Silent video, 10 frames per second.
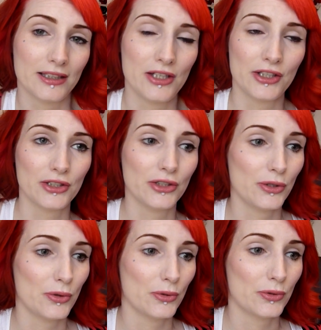You can
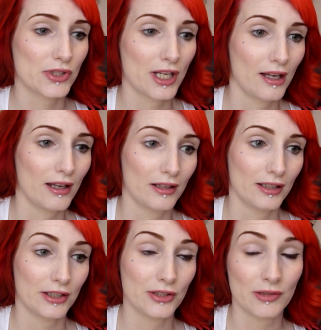use
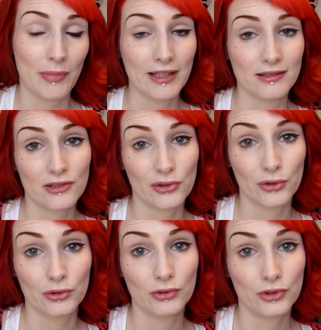a
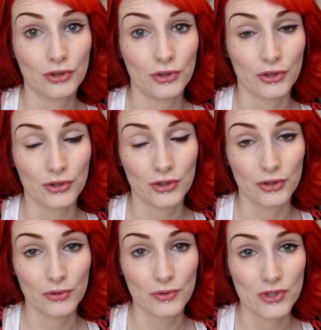pencil, you can
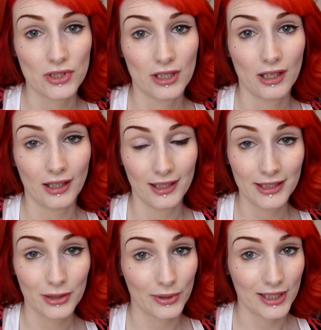use a
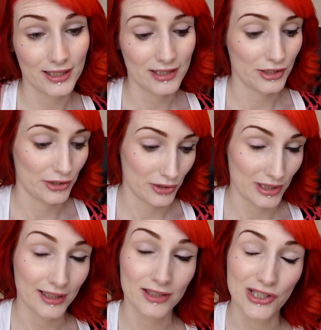liquid, you can use
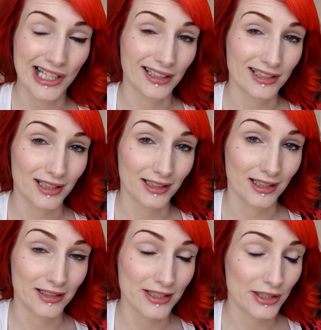like a gel like
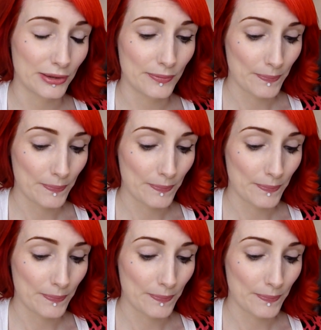I do.